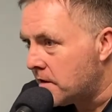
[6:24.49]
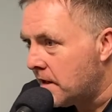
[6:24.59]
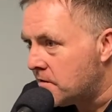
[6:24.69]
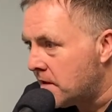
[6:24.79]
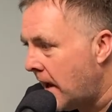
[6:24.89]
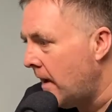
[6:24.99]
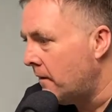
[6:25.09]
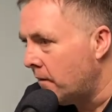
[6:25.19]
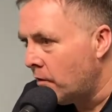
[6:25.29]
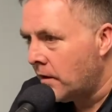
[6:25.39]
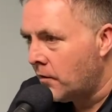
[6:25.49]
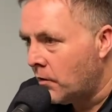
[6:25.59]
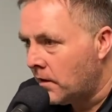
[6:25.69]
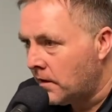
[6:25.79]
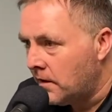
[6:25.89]
You can't just have whatever you
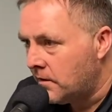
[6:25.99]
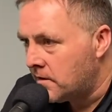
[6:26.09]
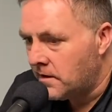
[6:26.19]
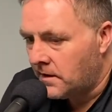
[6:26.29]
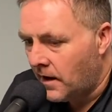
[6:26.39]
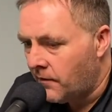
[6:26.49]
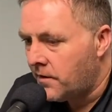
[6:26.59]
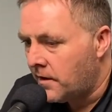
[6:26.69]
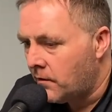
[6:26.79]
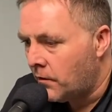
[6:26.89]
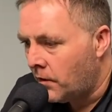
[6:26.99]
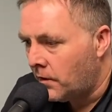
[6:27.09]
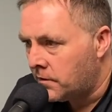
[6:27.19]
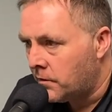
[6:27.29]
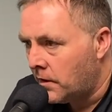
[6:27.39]
want to eat. It's like everything
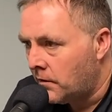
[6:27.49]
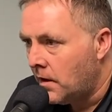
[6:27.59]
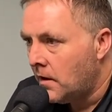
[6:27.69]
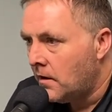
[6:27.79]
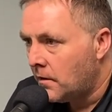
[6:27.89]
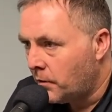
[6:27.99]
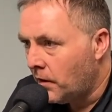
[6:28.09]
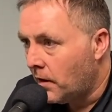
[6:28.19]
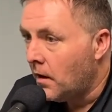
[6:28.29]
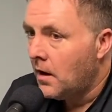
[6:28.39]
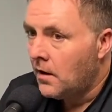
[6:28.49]
revolves around the player.